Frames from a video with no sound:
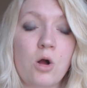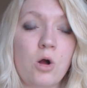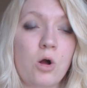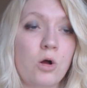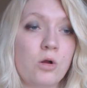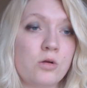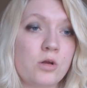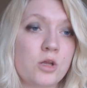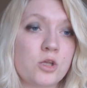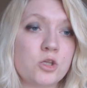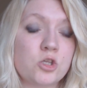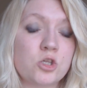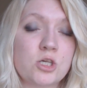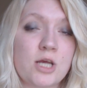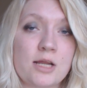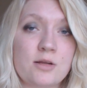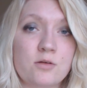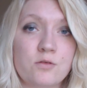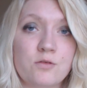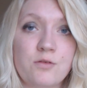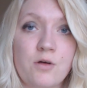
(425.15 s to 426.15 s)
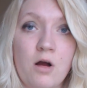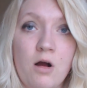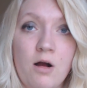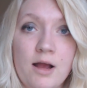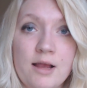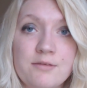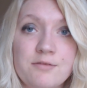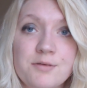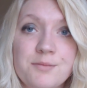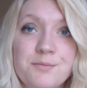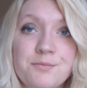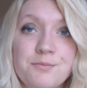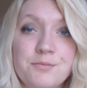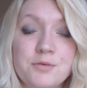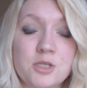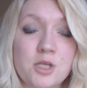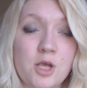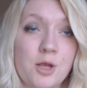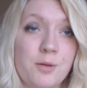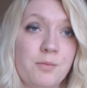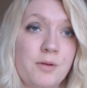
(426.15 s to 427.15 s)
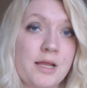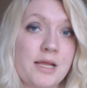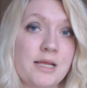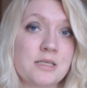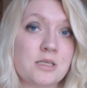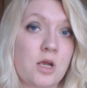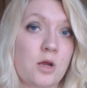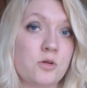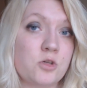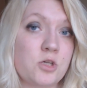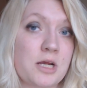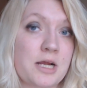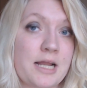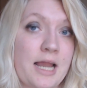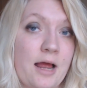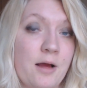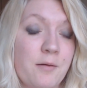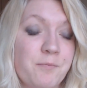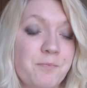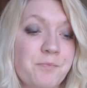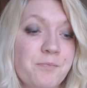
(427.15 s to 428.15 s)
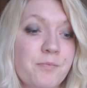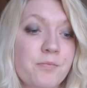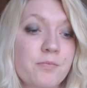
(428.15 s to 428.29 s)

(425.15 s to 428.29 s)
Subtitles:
on Channel 5, so please go check it out.